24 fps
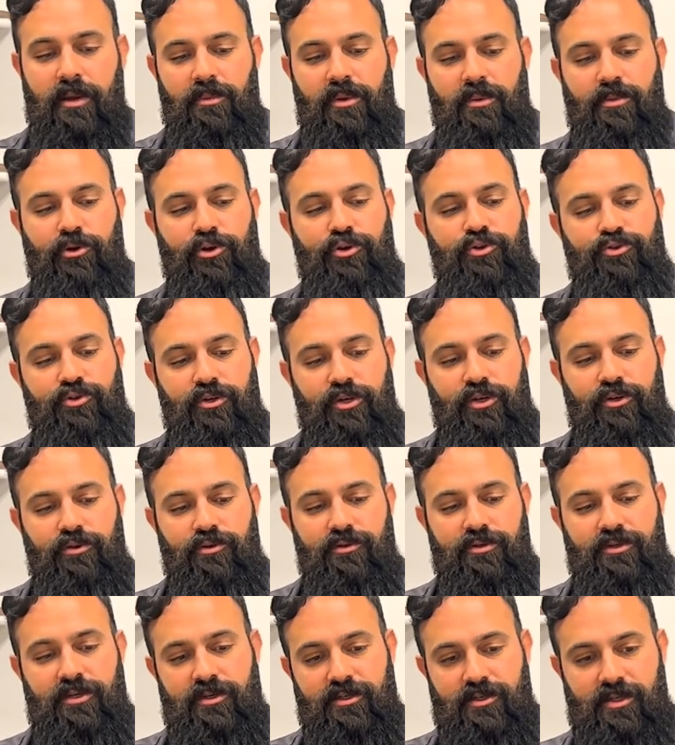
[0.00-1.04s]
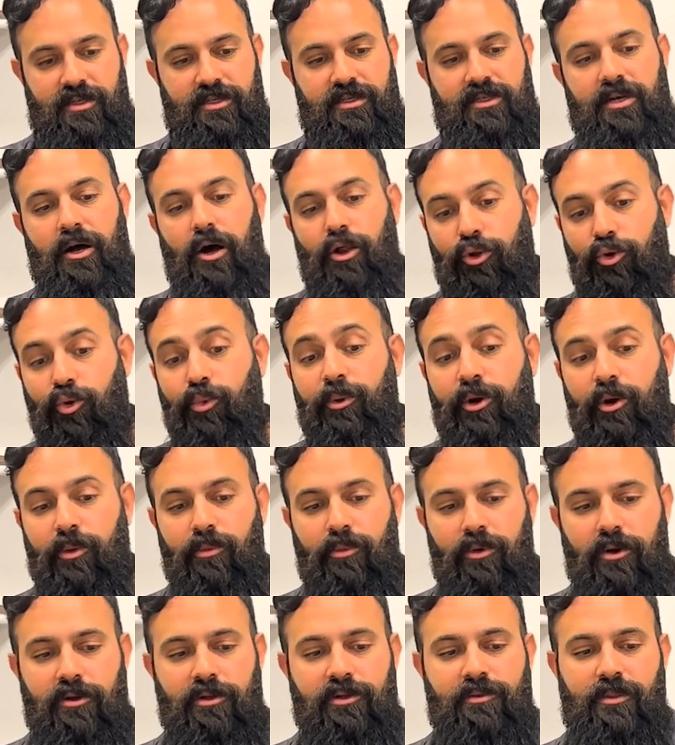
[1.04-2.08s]
People usually use so this is aluminum
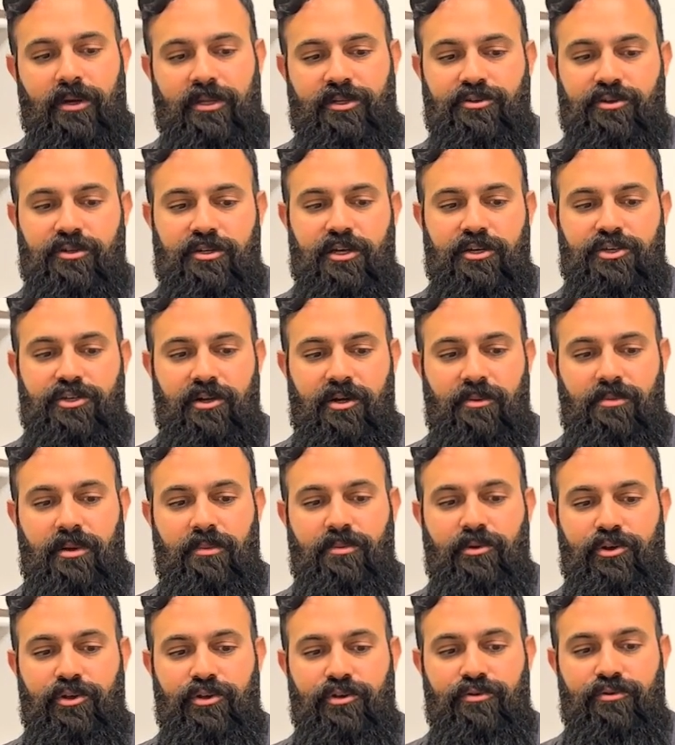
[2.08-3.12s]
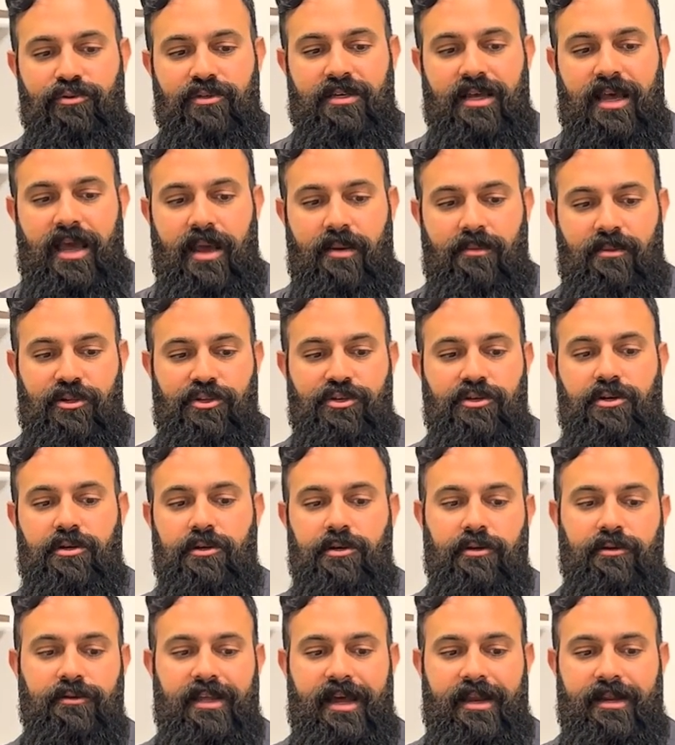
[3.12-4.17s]
mold, but traditionally people use a
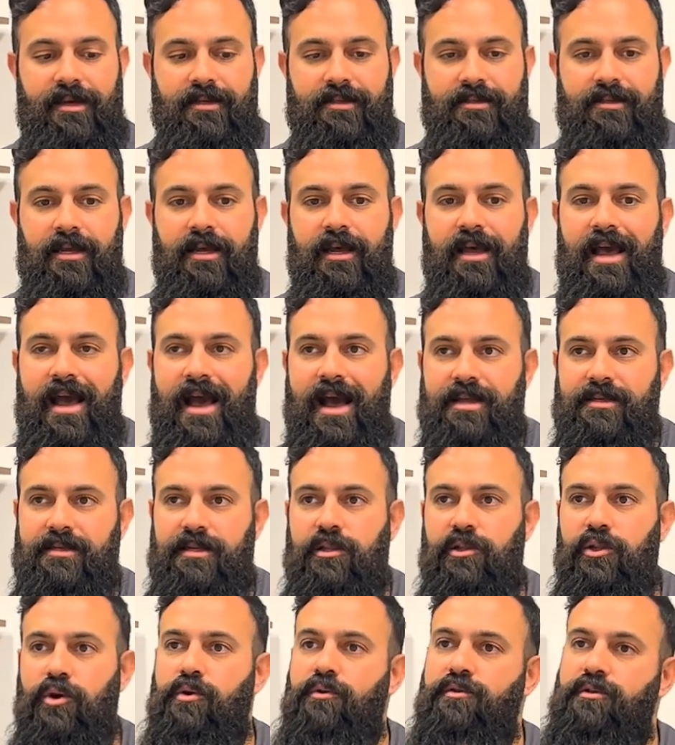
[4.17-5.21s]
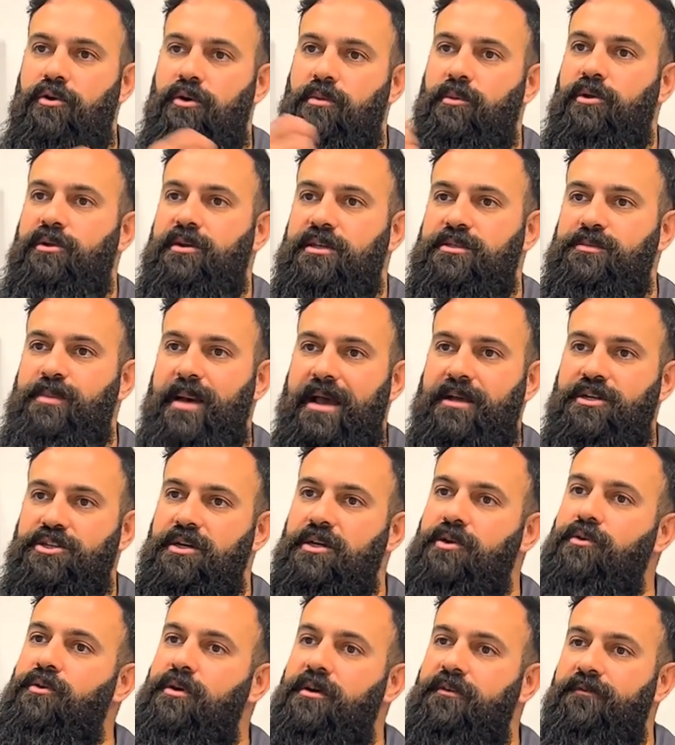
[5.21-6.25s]
material that is has a low thermal
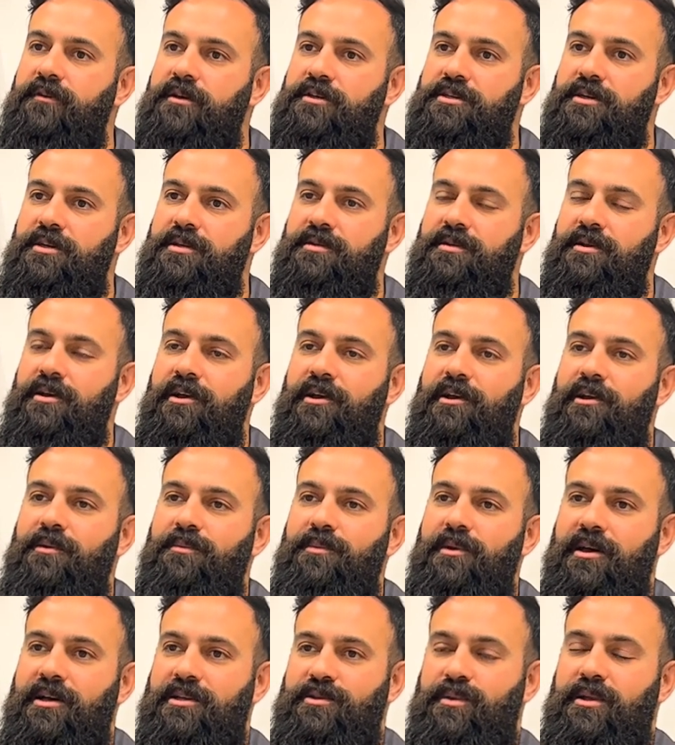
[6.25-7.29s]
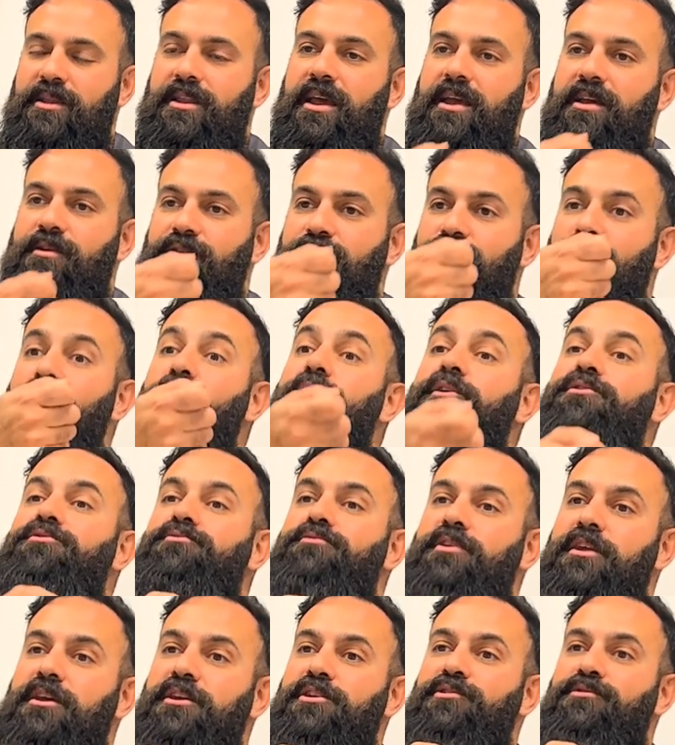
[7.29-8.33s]
expansion coefficient because mm. when they go
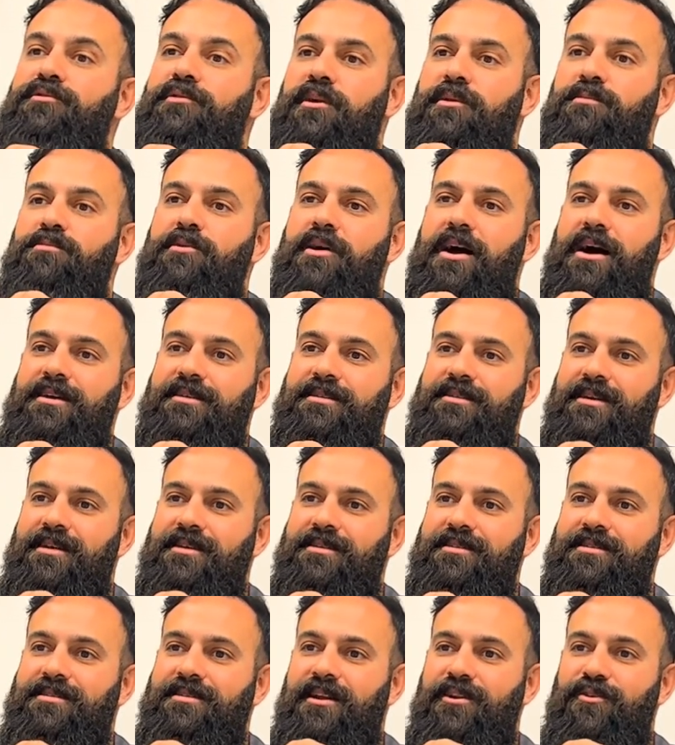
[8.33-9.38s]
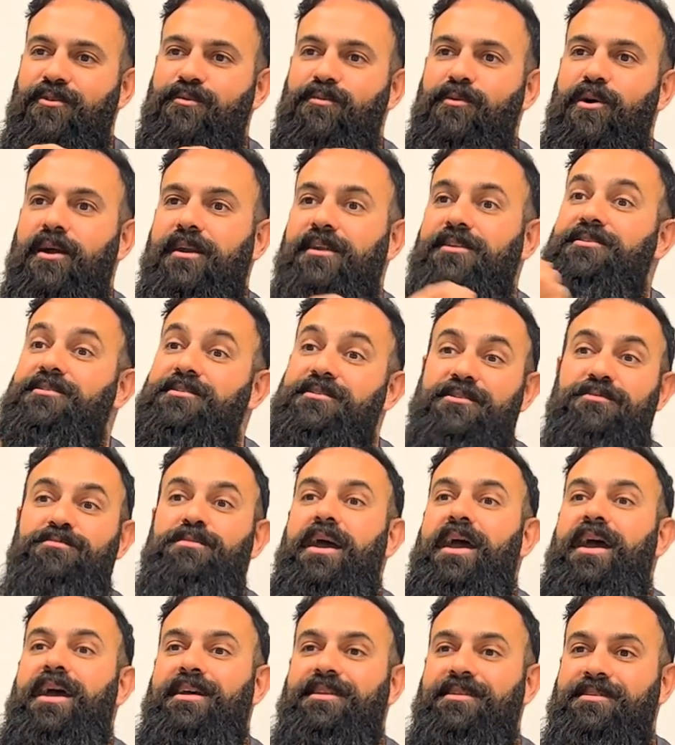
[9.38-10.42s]
through the curing process, they don't want it to
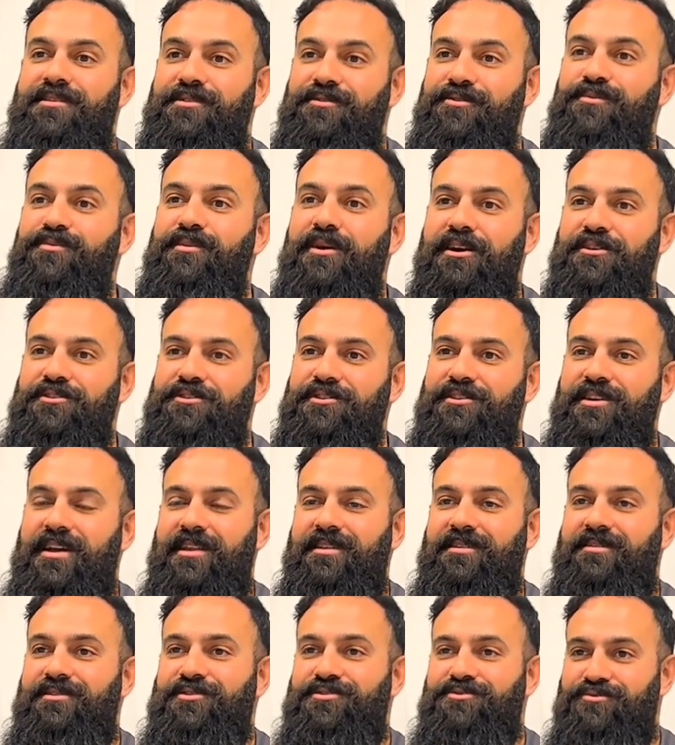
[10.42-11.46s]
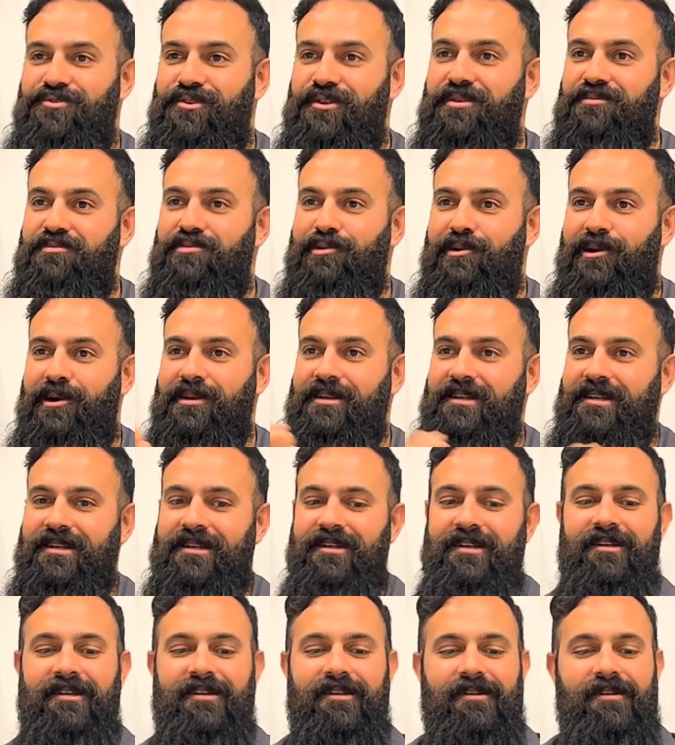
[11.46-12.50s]
expand too mm. much and destroy the part.
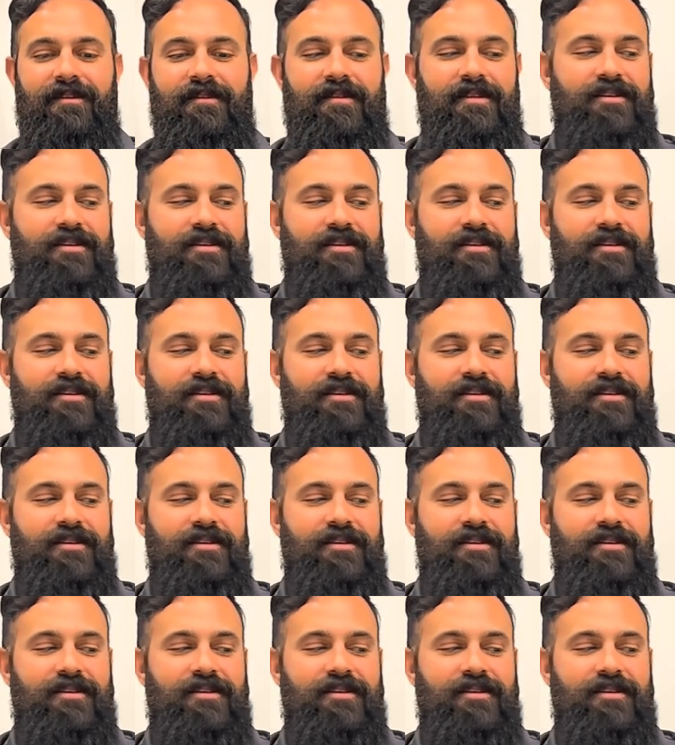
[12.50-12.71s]
Mm.